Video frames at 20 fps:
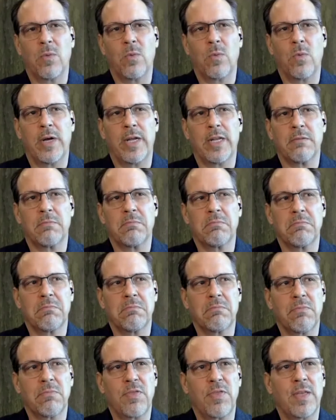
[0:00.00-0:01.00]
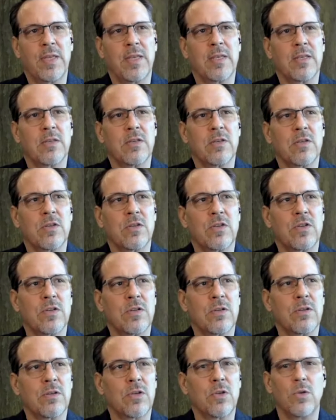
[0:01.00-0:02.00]
what things
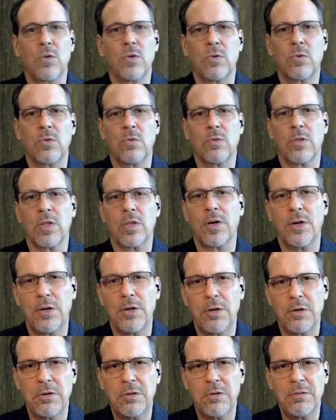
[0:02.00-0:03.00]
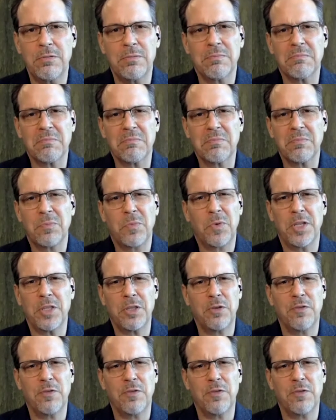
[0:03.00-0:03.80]
you learned, what you